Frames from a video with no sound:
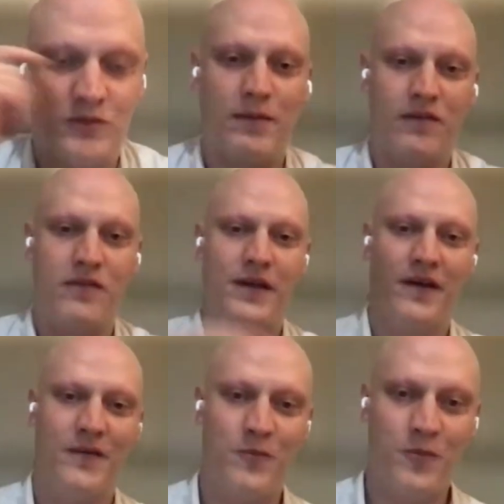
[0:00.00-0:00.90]
some of
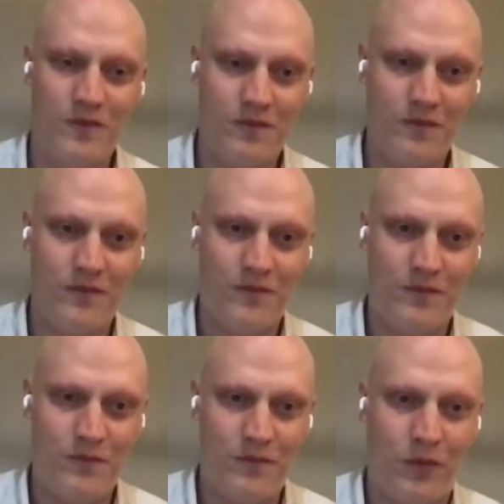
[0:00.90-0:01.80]
the
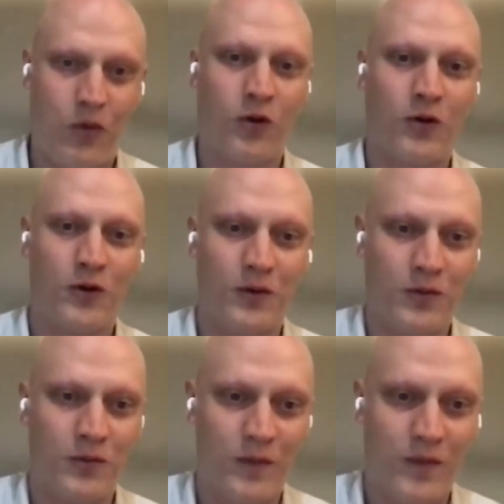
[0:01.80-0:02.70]

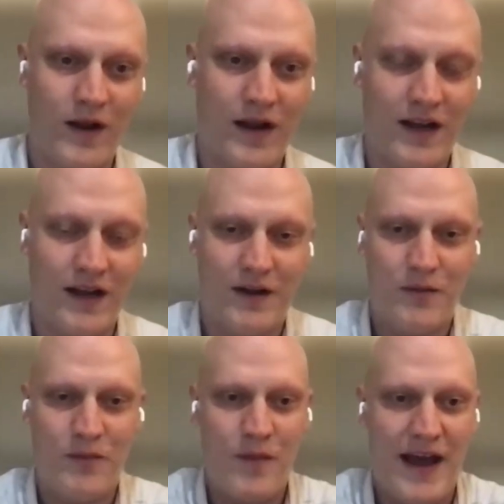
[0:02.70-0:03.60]
poor
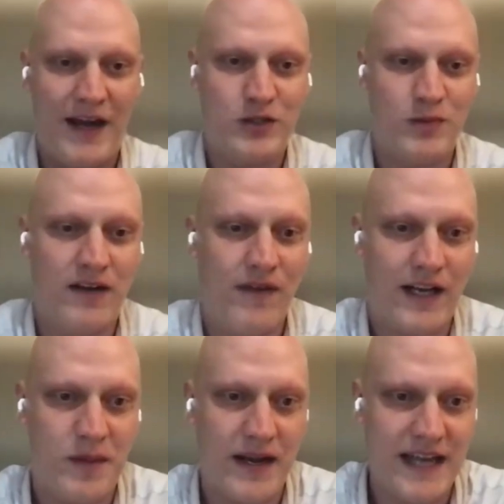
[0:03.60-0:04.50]
management of
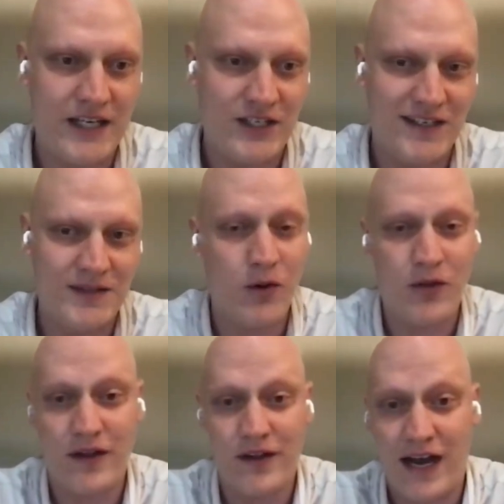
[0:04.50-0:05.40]
expectations,
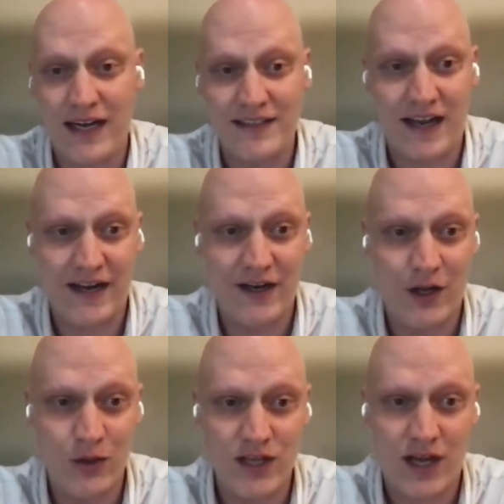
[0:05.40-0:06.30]
both on the high side and
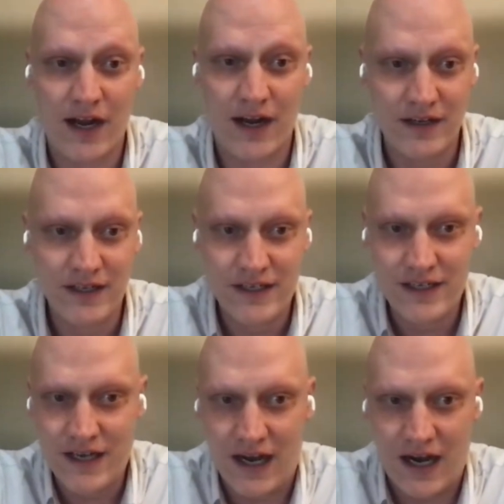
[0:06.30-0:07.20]
low side.
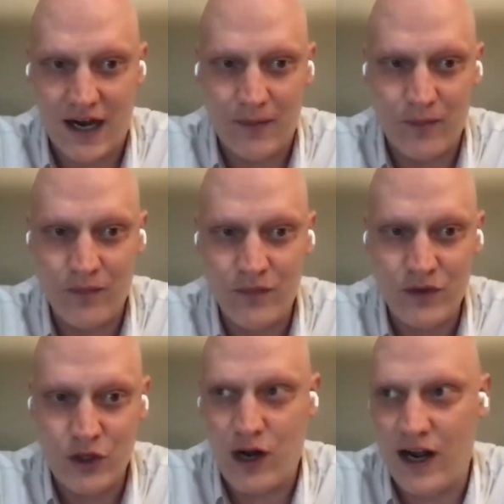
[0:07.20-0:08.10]

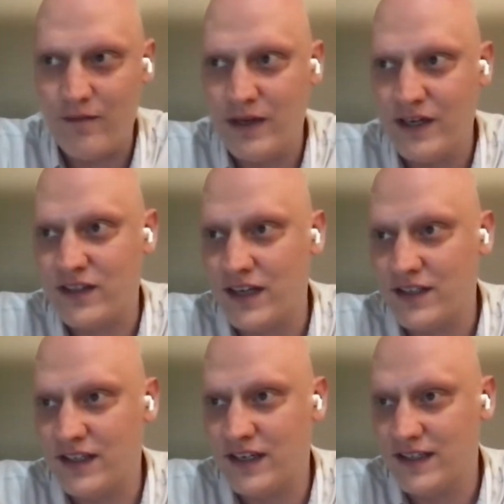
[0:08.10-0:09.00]
You and I have been
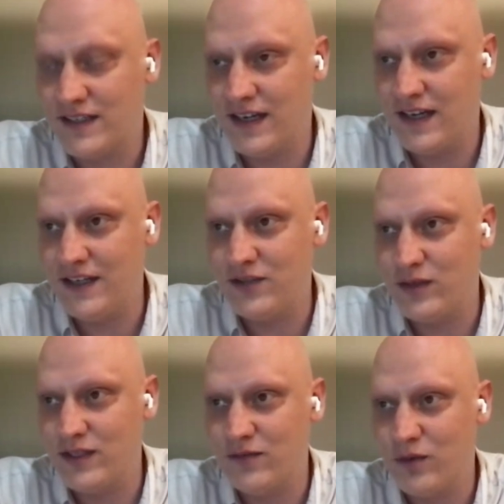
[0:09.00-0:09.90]
discussing this
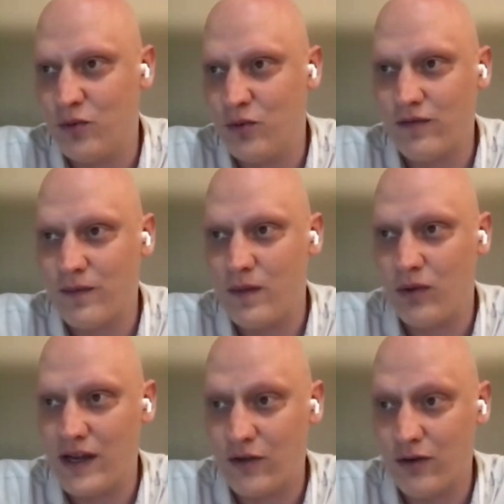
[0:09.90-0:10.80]
recent report from the
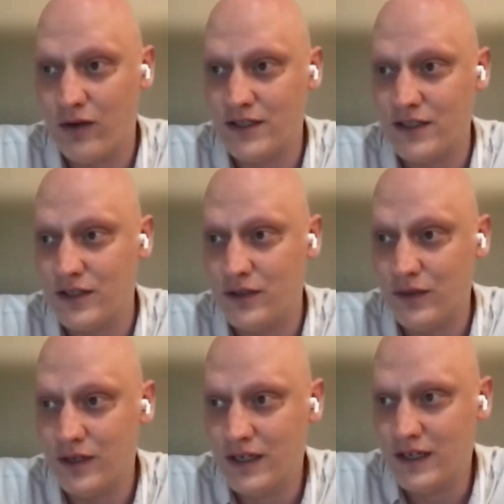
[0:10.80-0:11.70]
Breakthrough
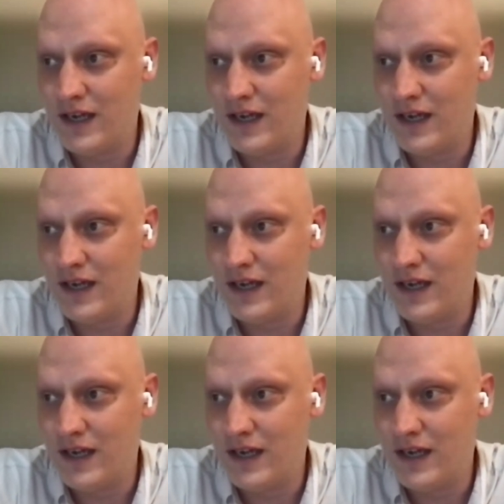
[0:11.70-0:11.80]
Institute